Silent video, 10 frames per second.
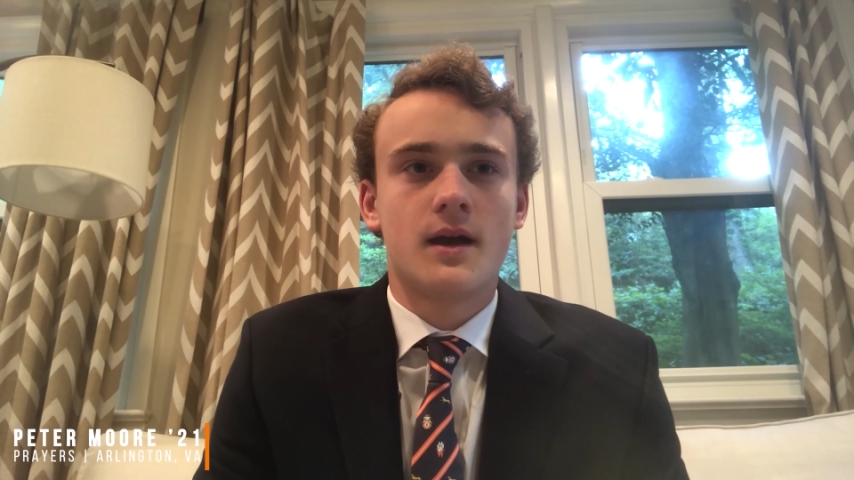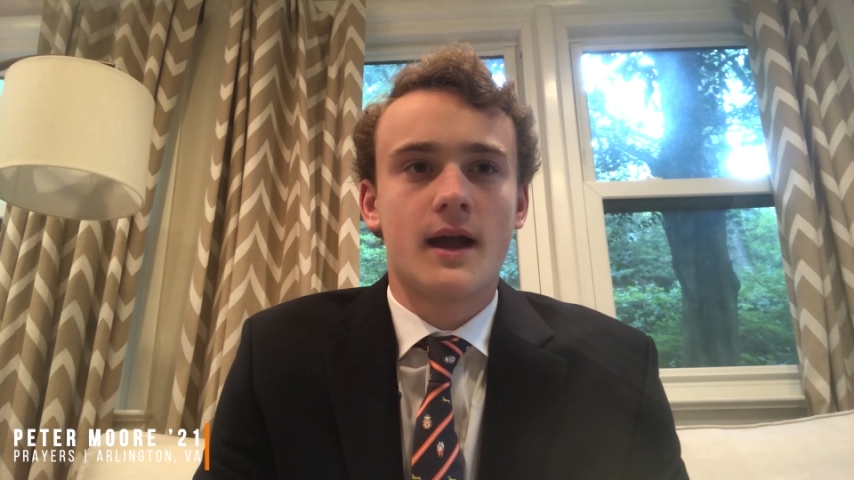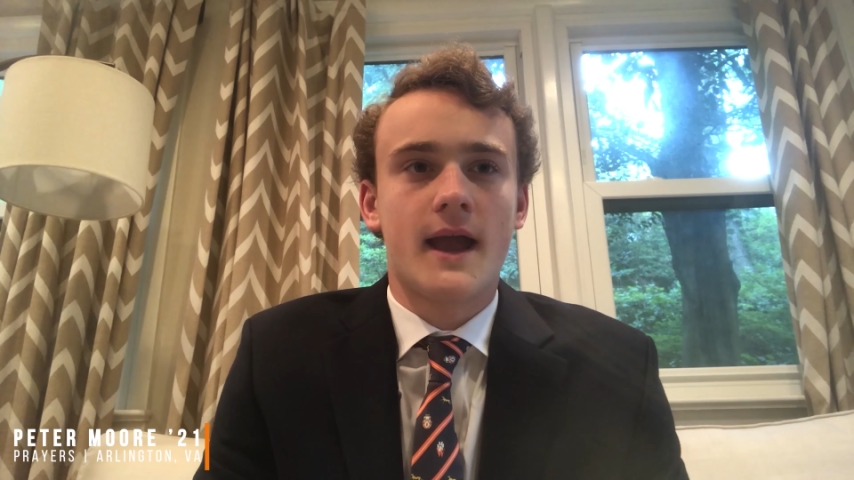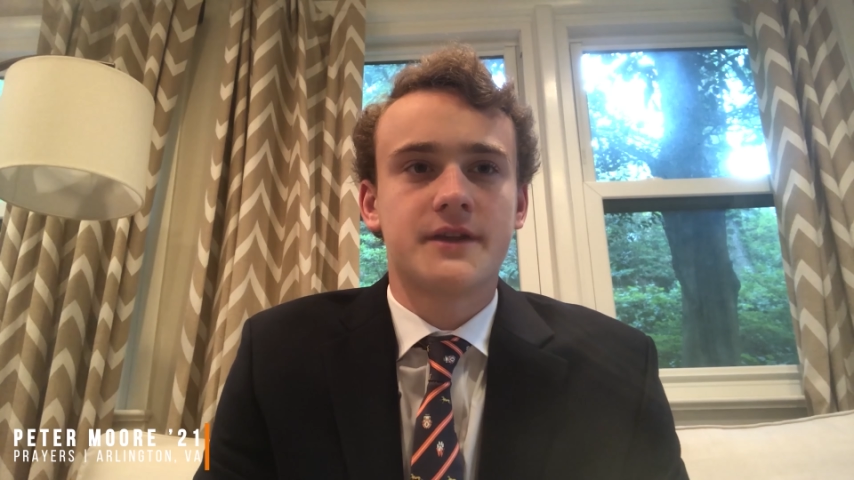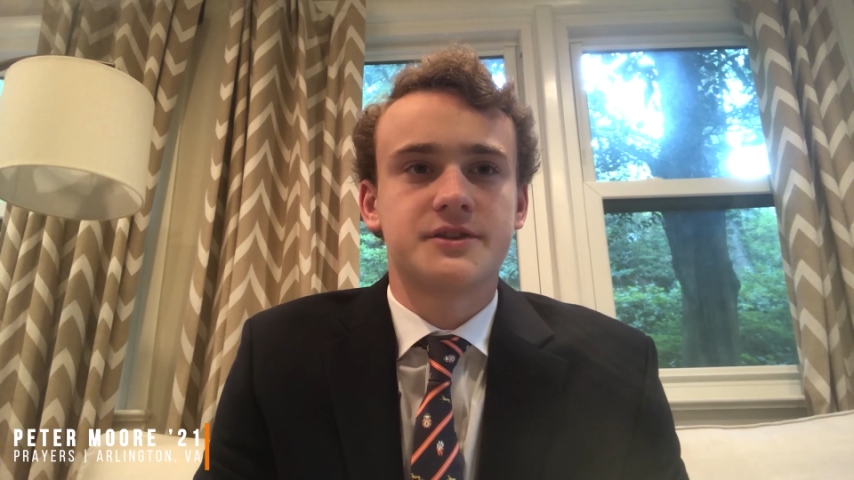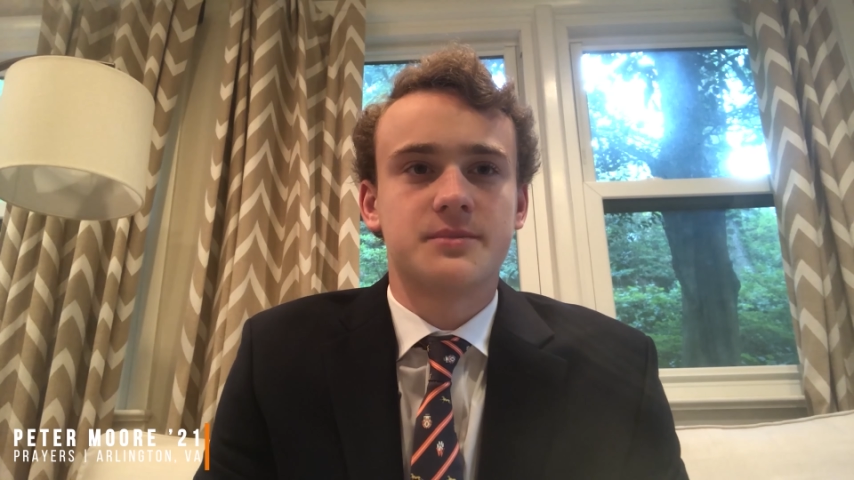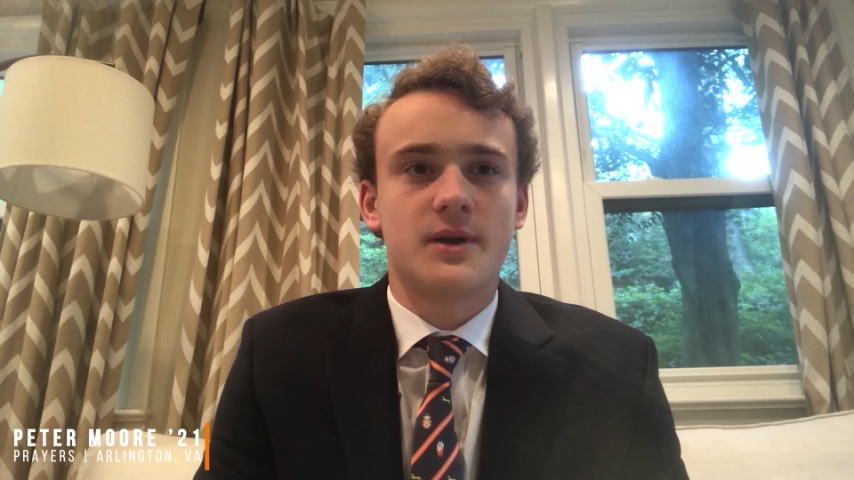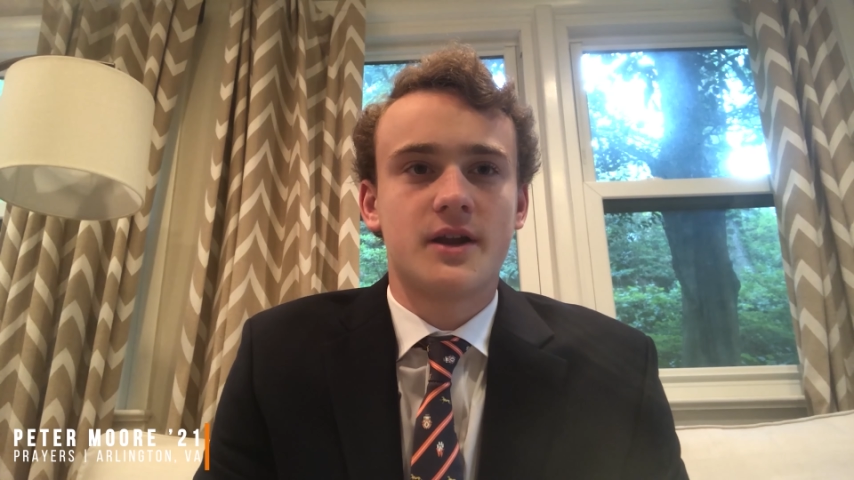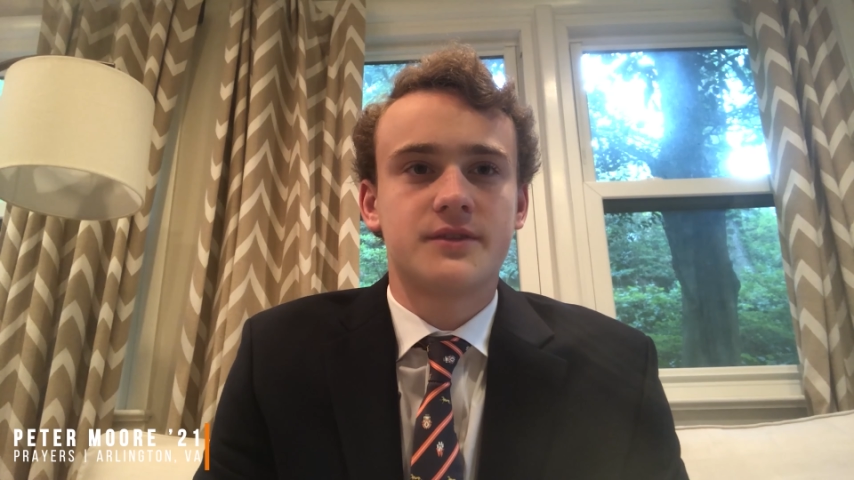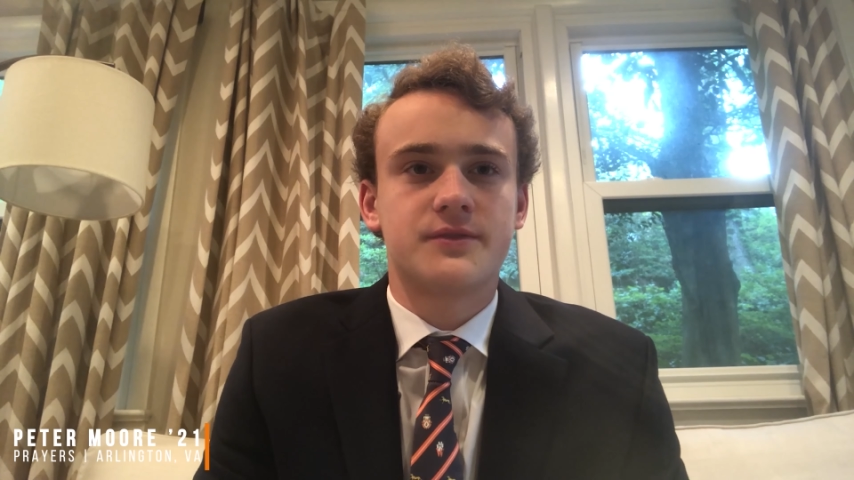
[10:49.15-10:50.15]
I ask your
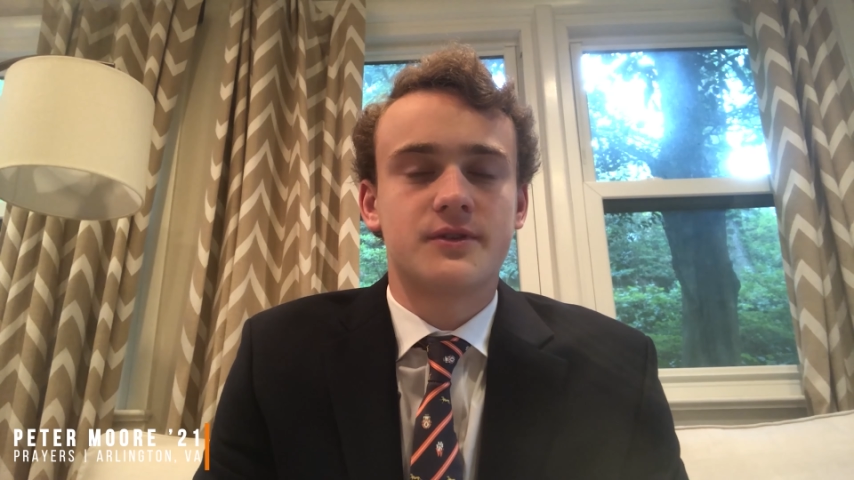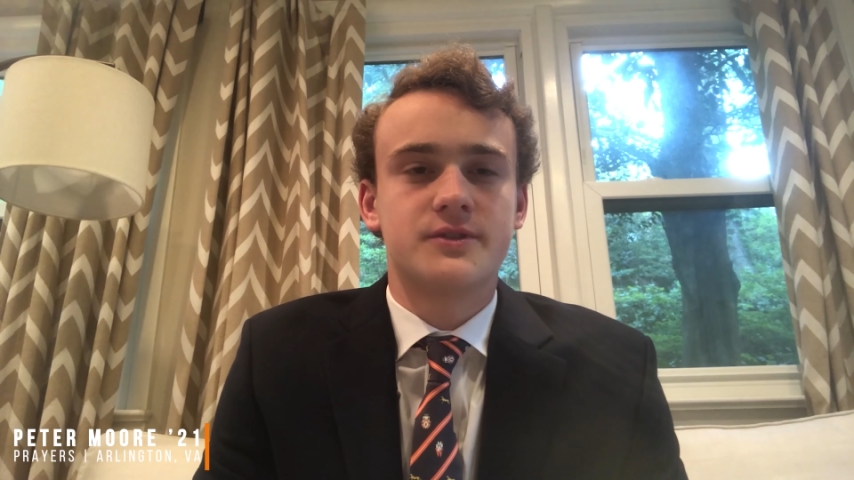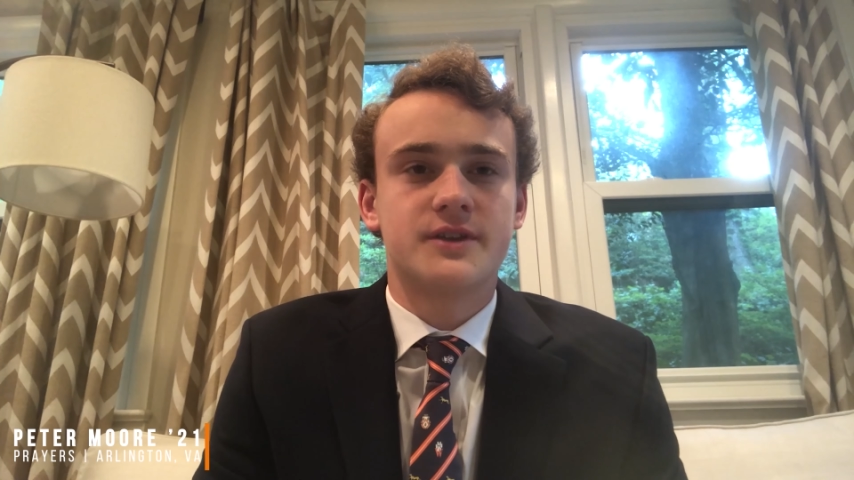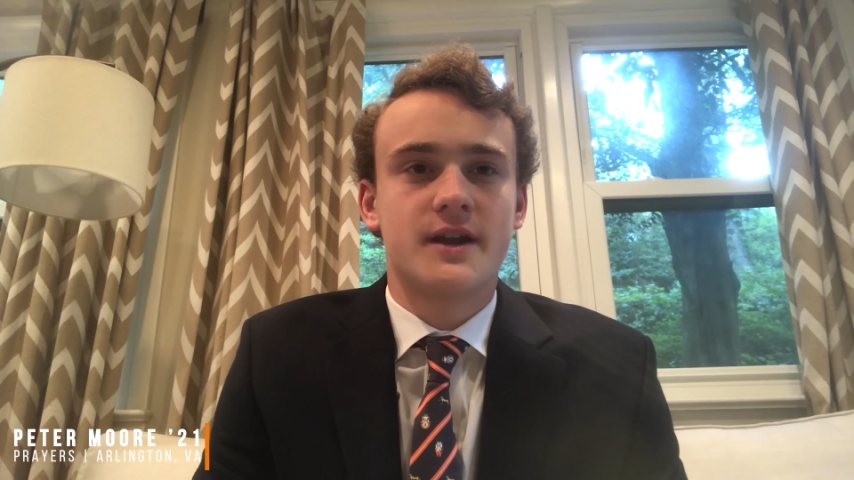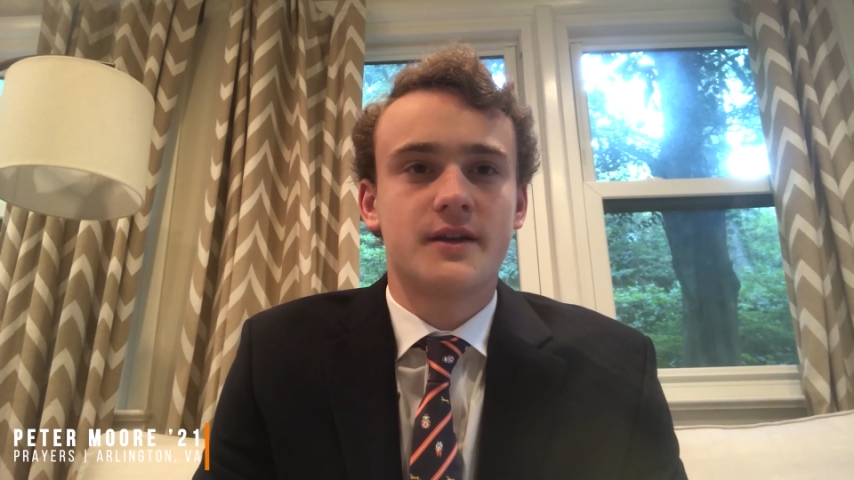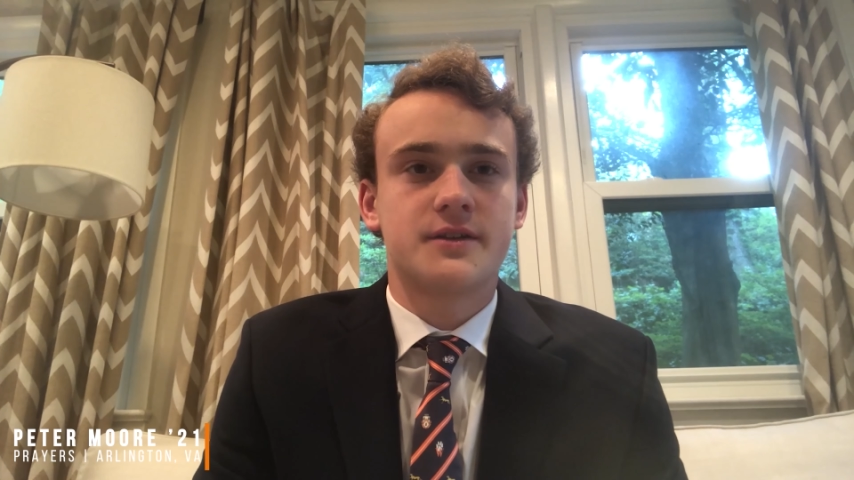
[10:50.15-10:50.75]
prayers for Rosanna